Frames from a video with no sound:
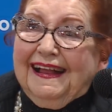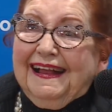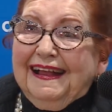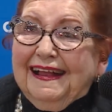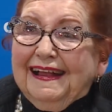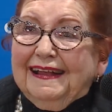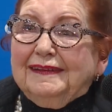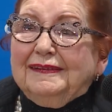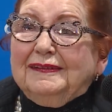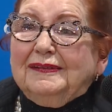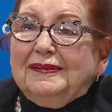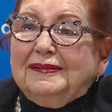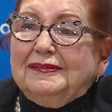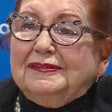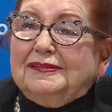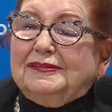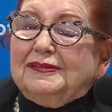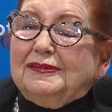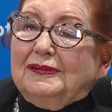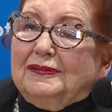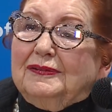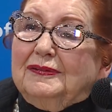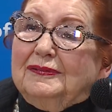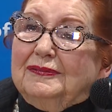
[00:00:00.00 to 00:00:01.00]
And
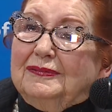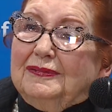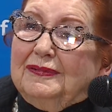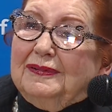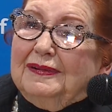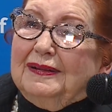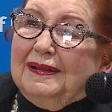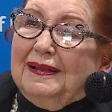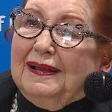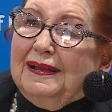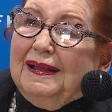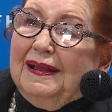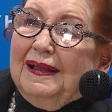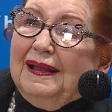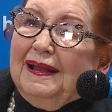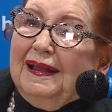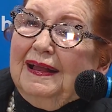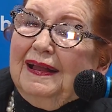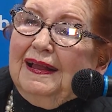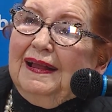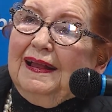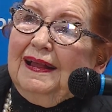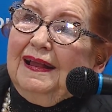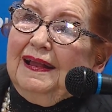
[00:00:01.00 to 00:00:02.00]
so,
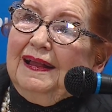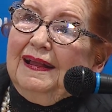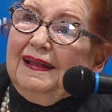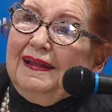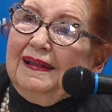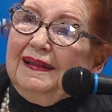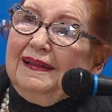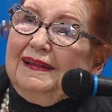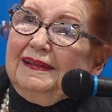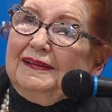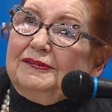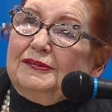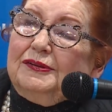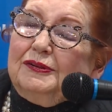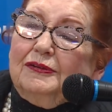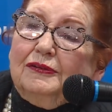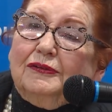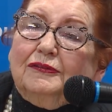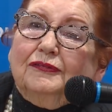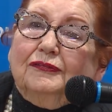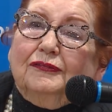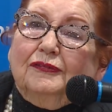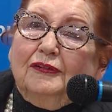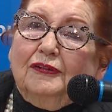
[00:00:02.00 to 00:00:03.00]
it took
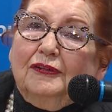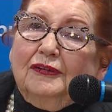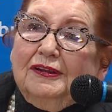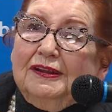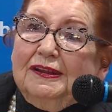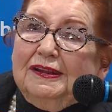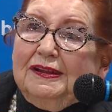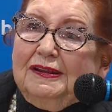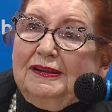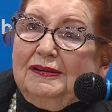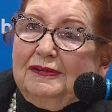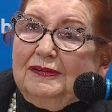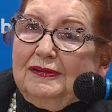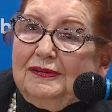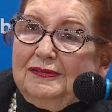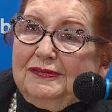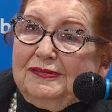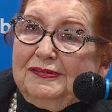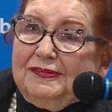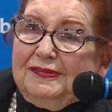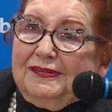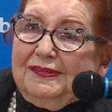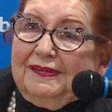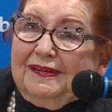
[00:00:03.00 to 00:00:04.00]
4
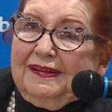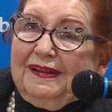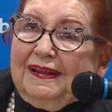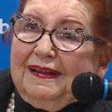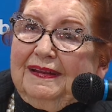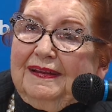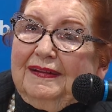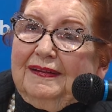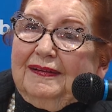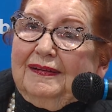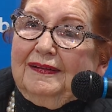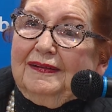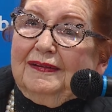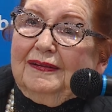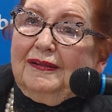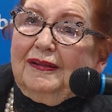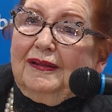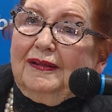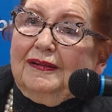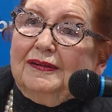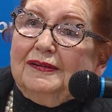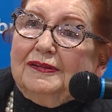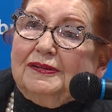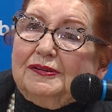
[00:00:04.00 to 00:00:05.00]
years and a
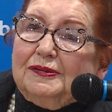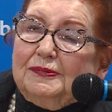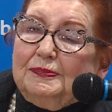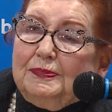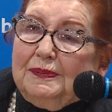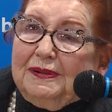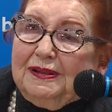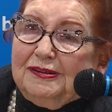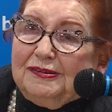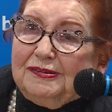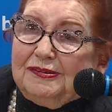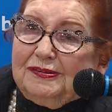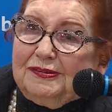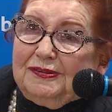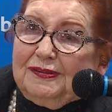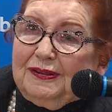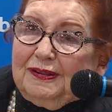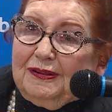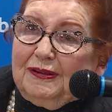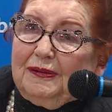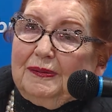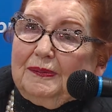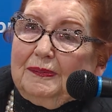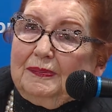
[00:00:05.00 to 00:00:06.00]
lot of speech
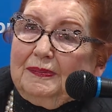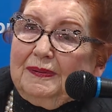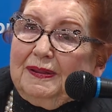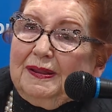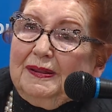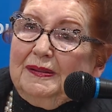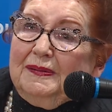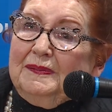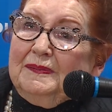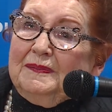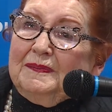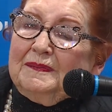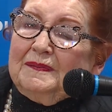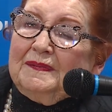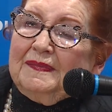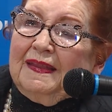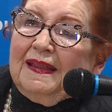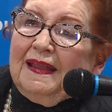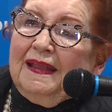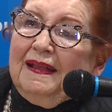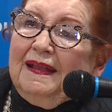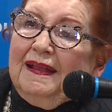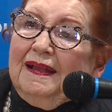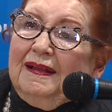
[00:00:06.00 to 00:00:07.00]
therapy.
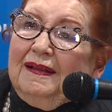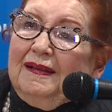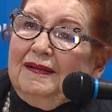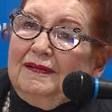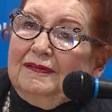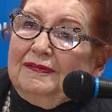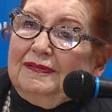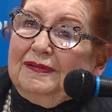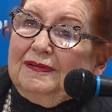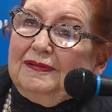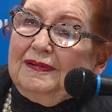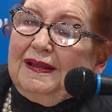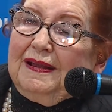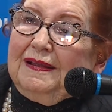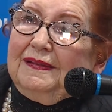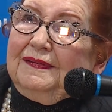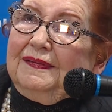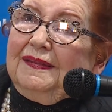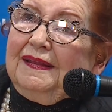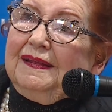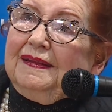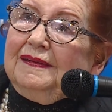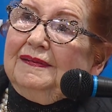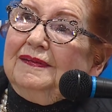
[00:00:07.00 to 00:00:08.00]
And
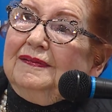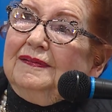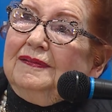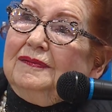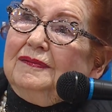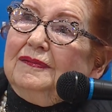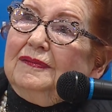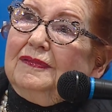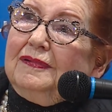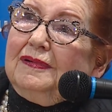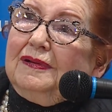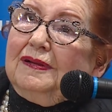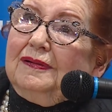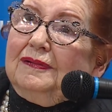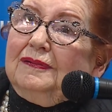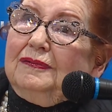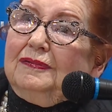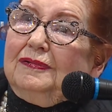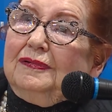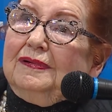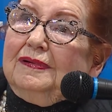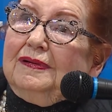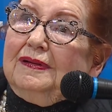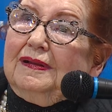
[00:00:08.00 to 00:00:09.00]
then
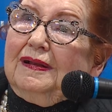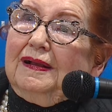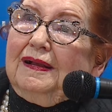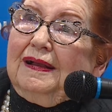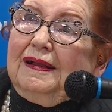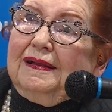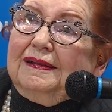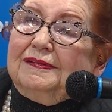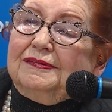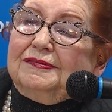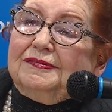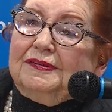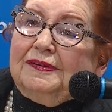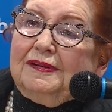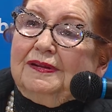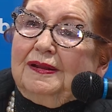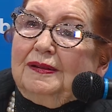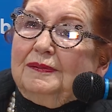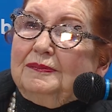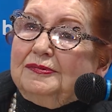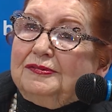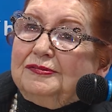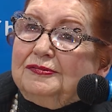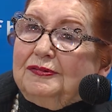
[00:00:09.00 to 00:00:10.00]
I said,
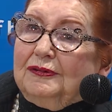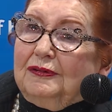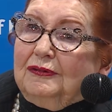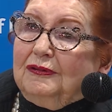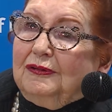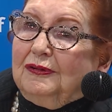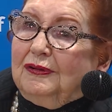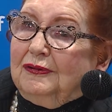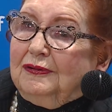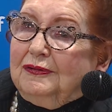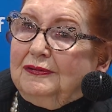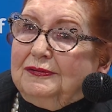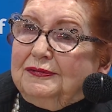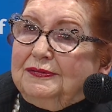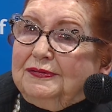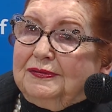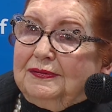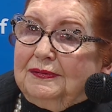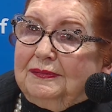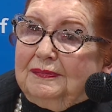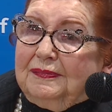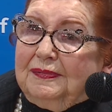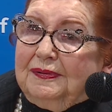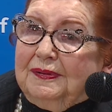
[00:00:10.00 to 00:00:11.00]
I'm so
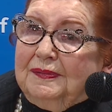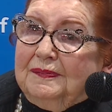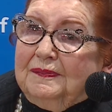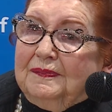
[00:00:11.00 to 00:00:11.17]
lonesome.